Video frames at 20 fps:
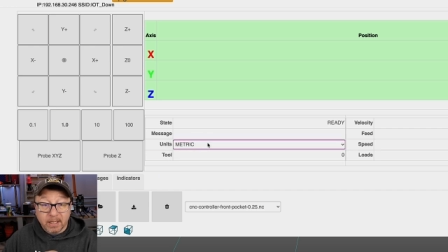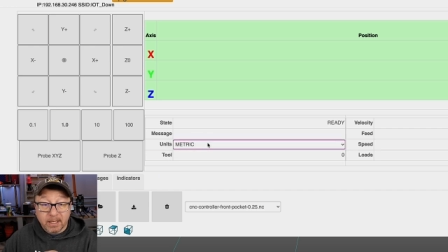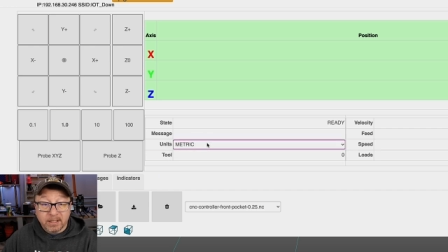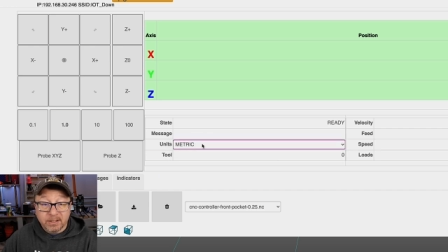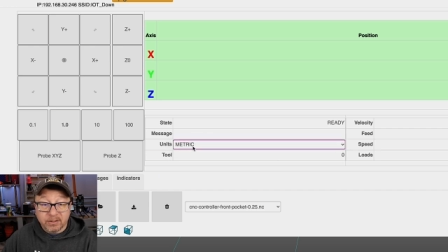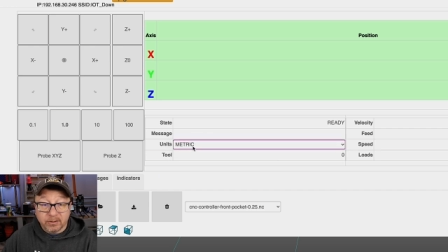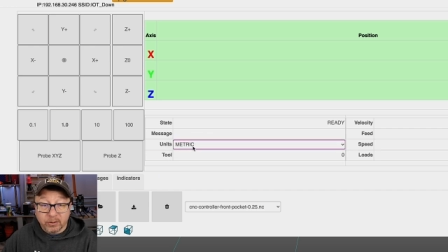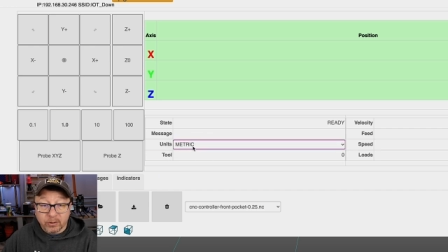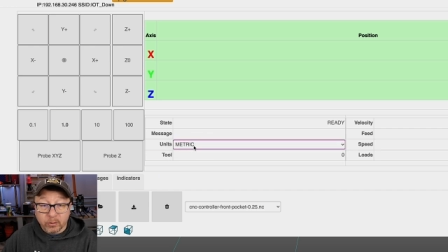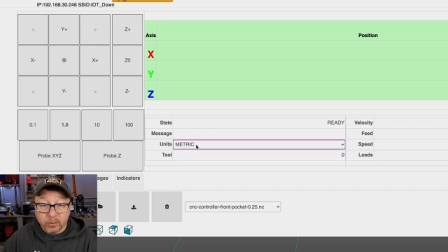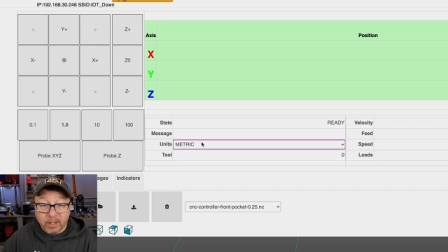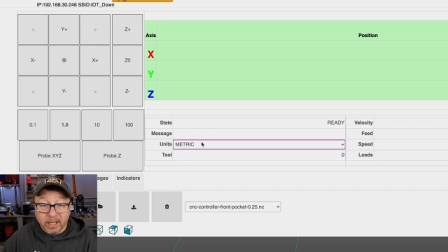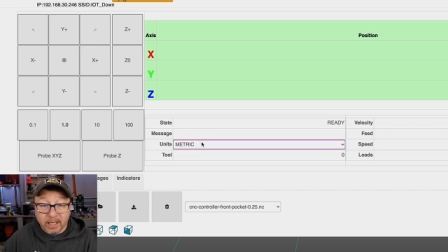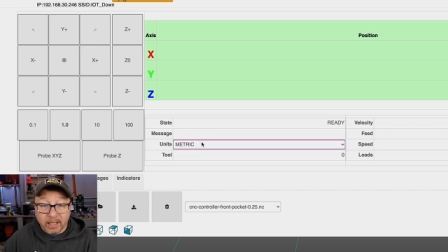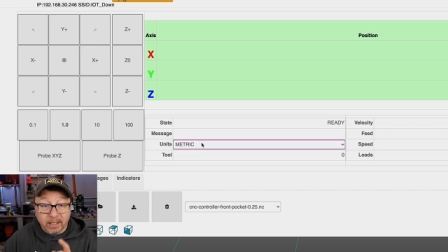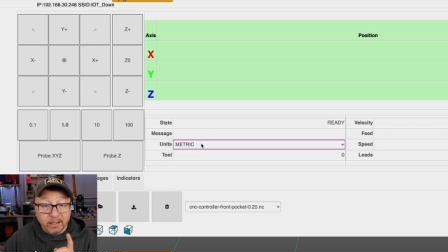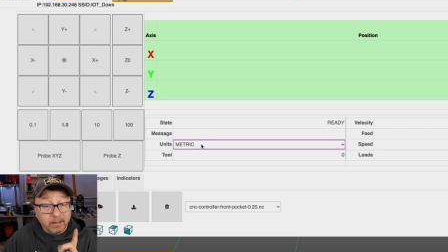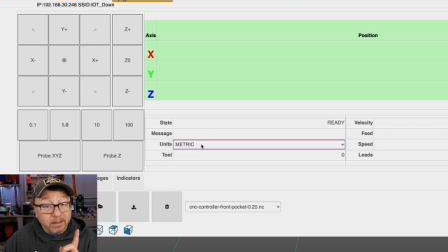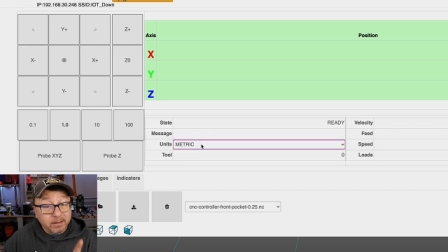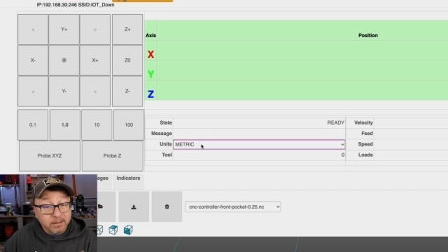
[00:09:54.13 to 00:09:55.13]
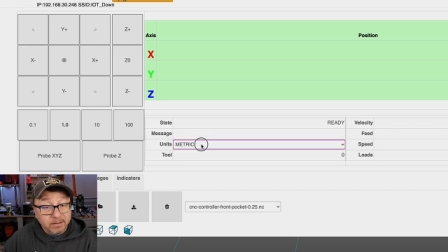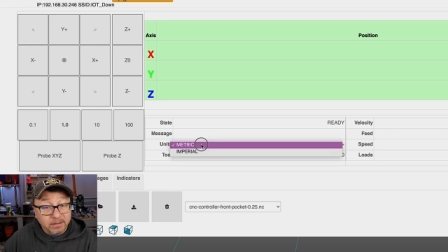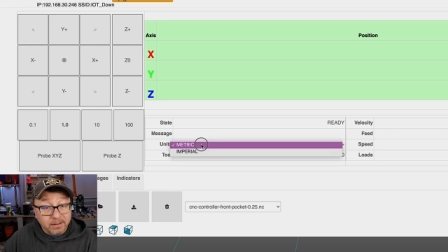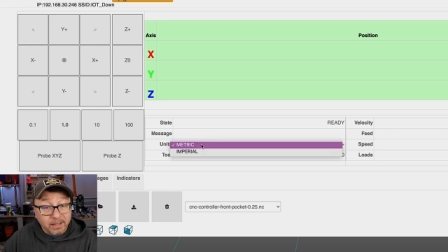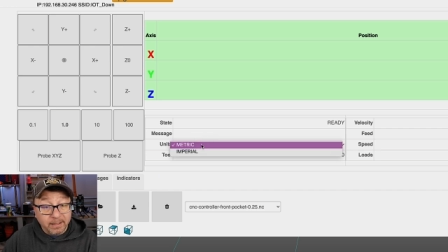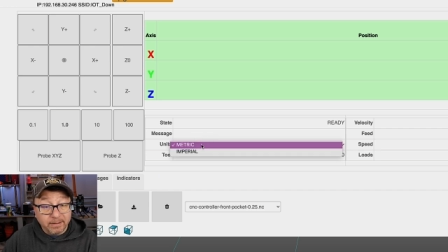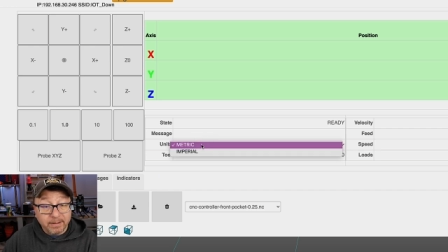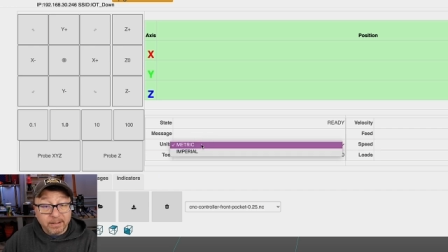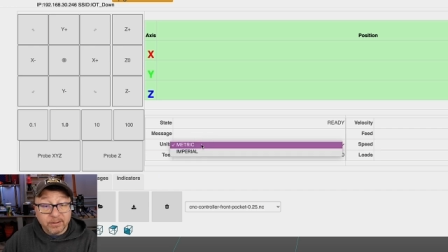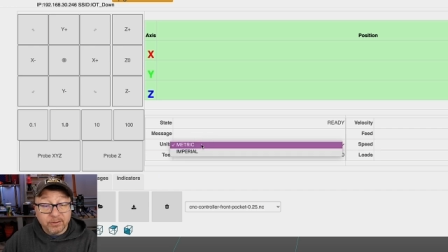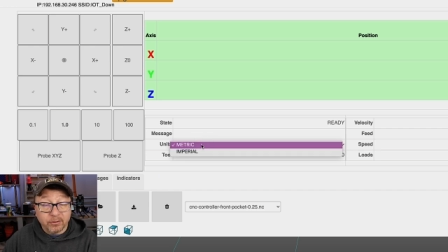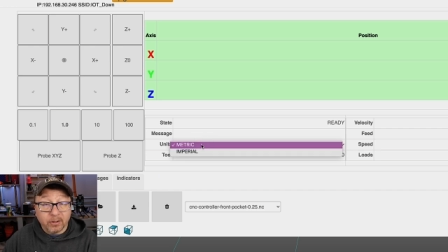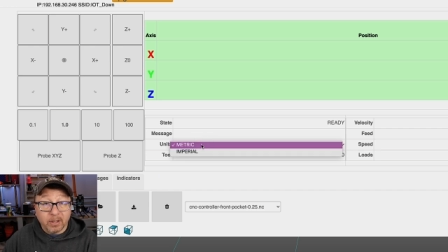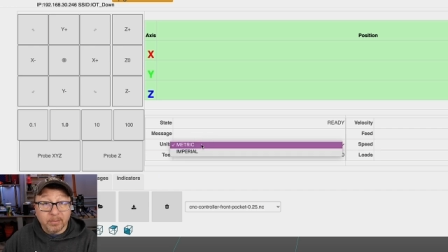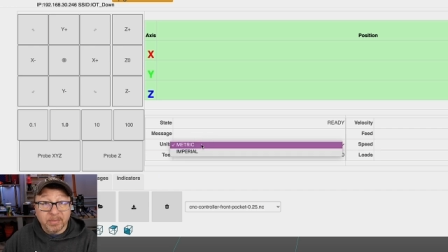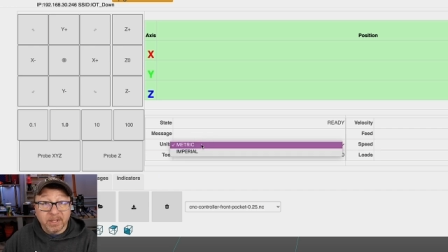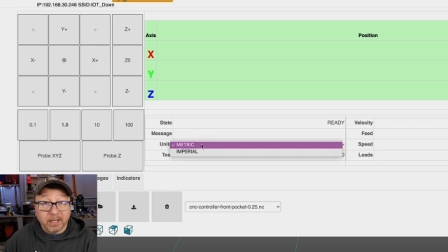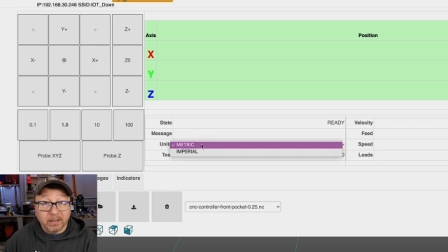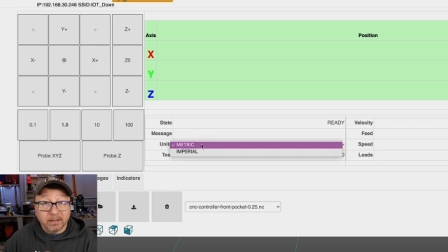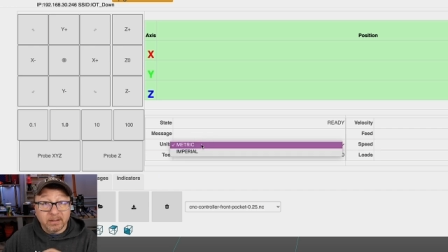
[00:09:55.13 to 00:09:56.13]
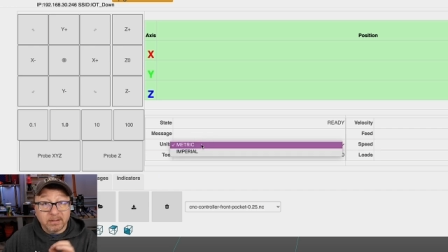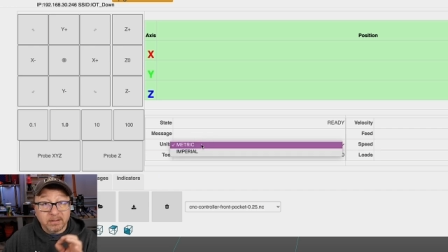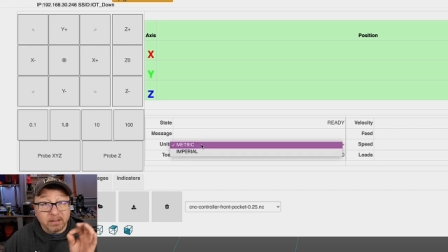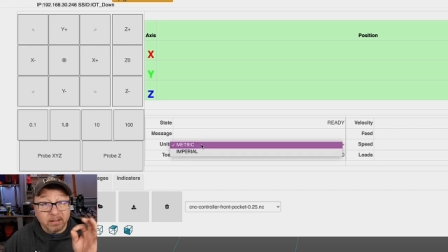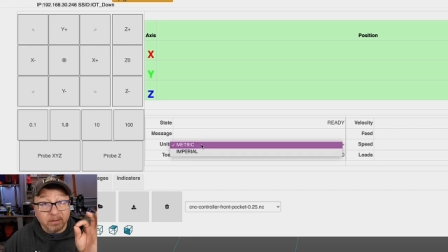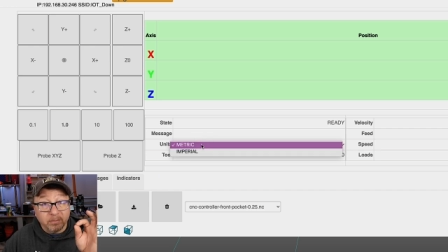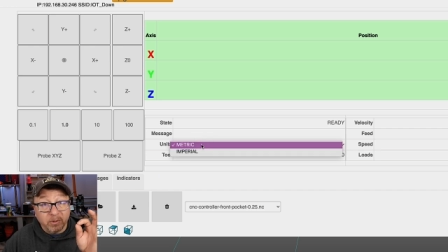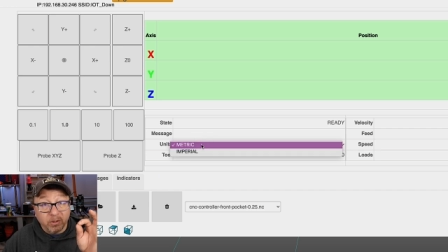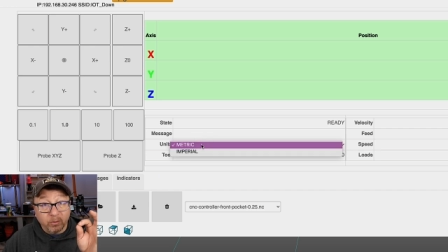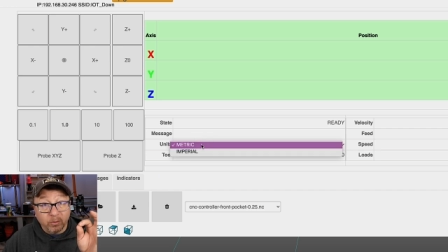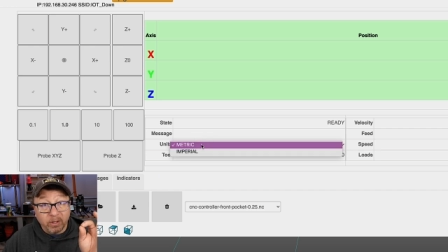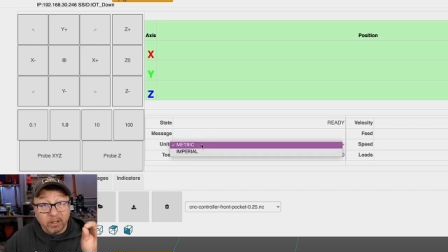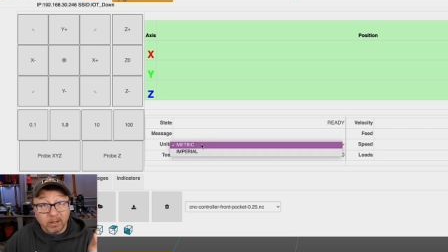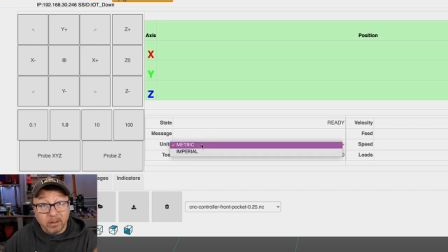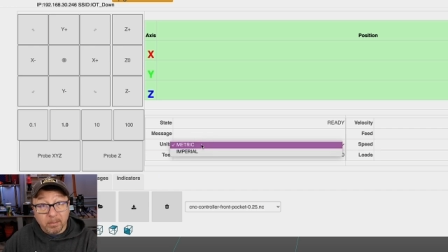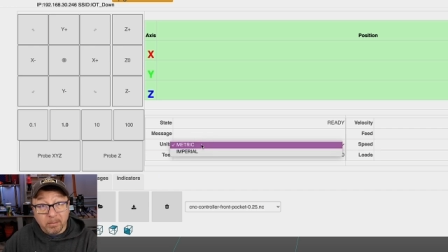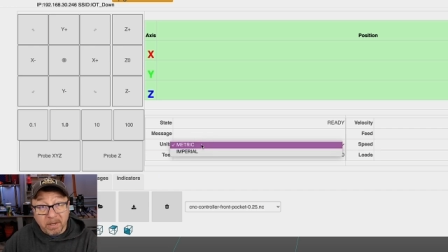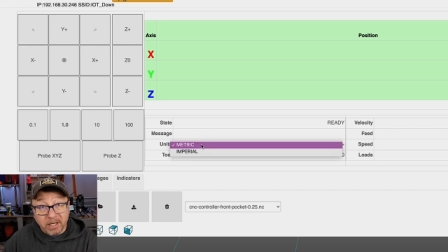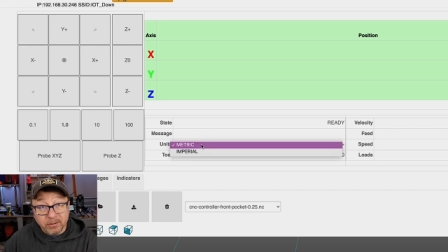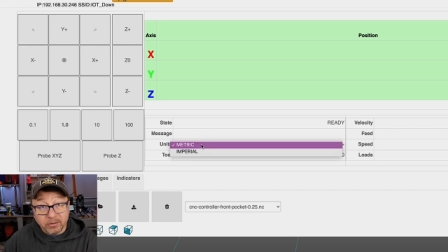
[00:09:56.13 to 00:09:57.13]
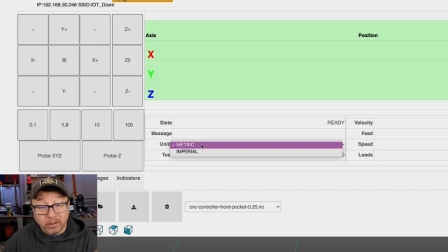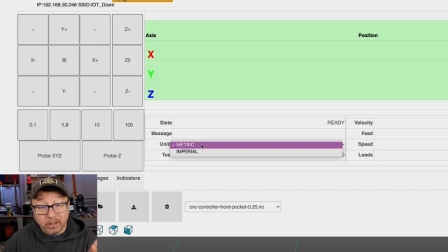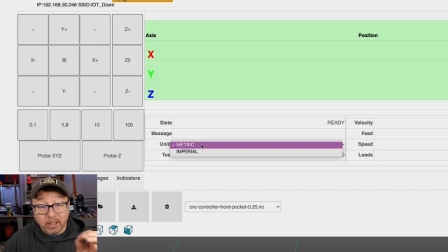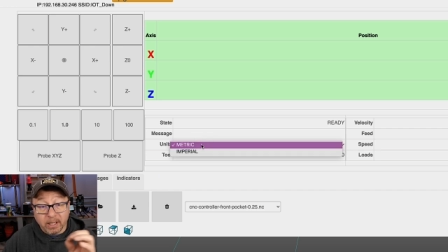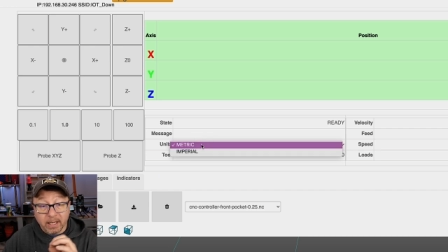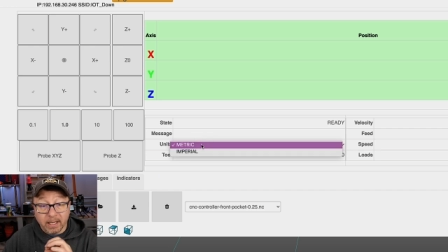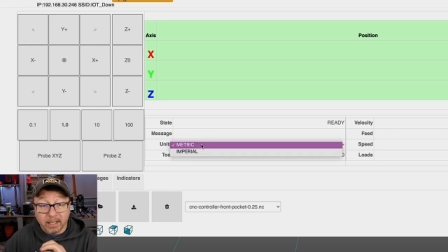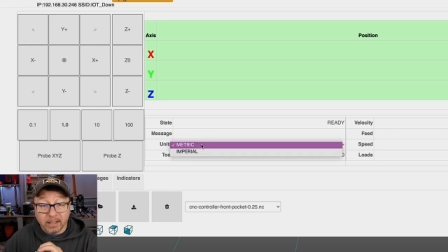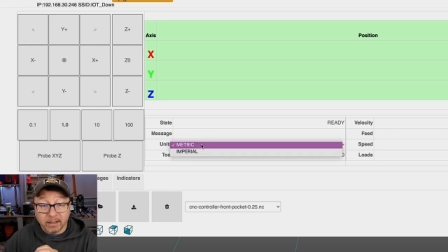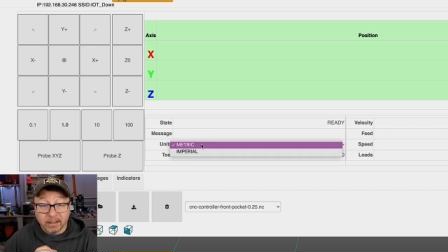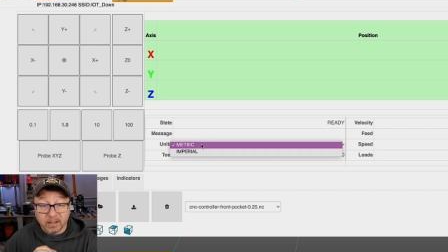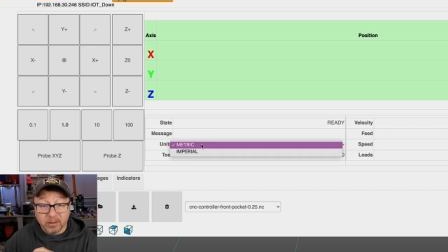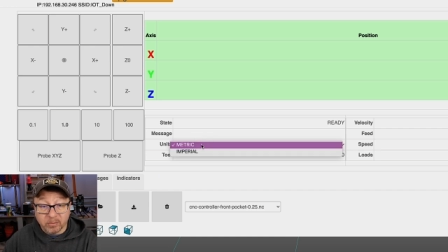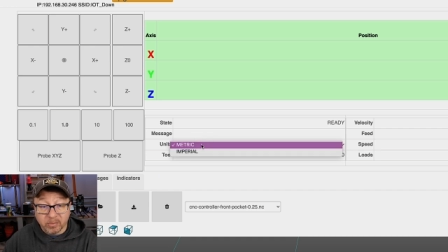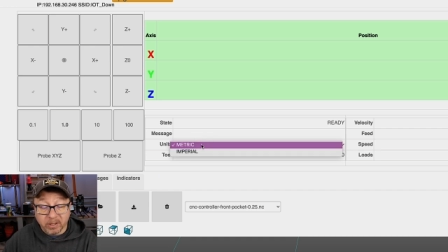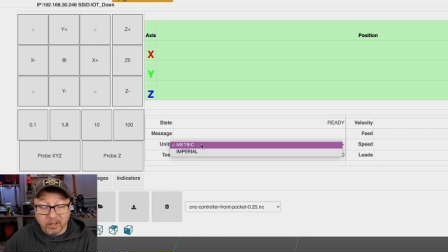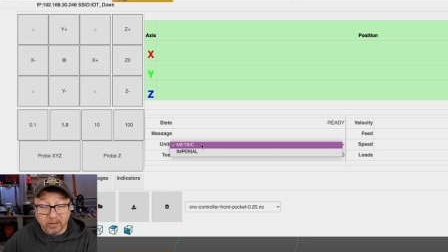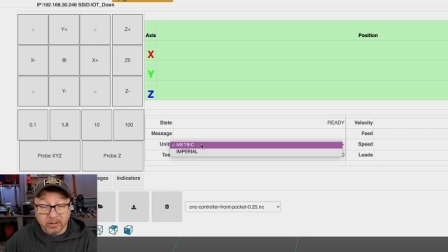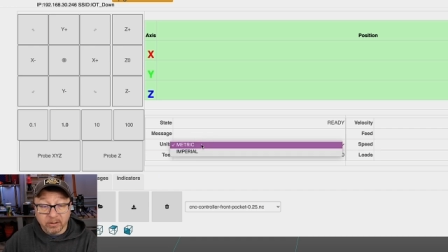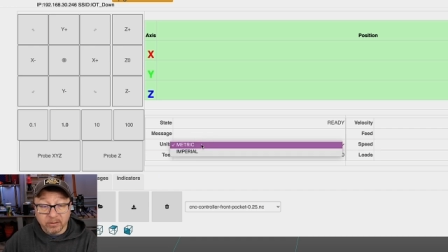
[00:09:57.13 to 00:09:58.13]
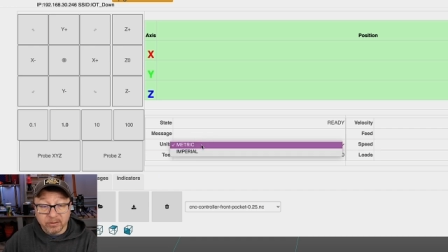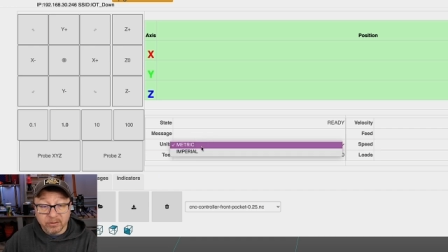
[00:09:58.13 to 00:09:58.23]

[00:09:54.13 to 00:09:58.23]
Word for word: So you can select this dropdown to select between metric and imperial.